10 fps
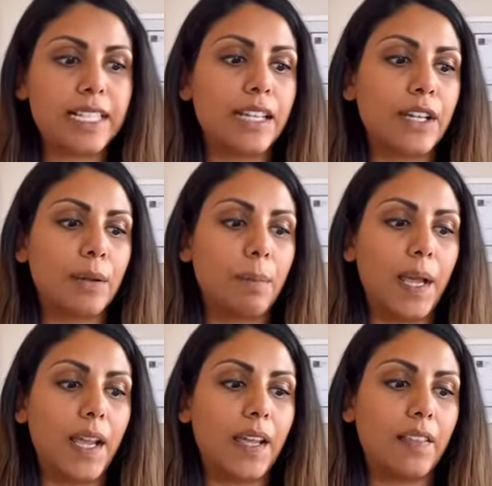it could
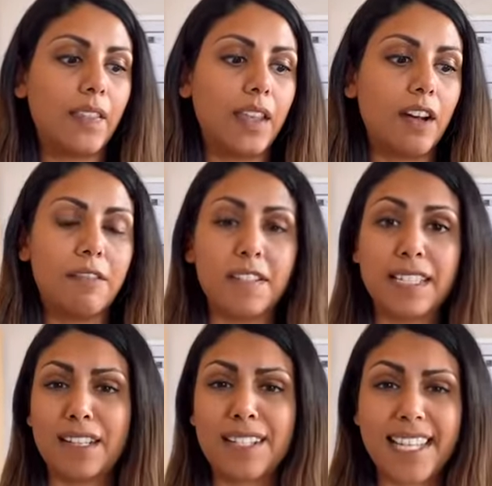be the office
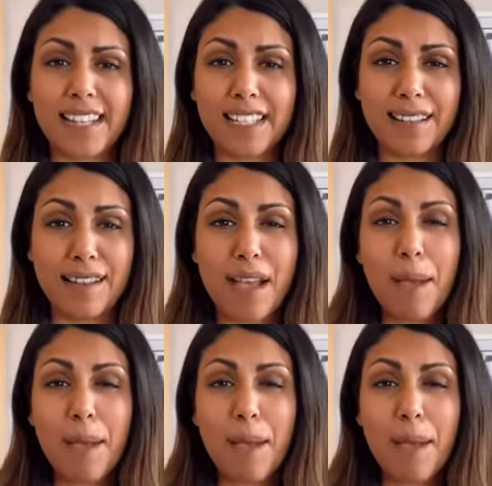Secret Santa.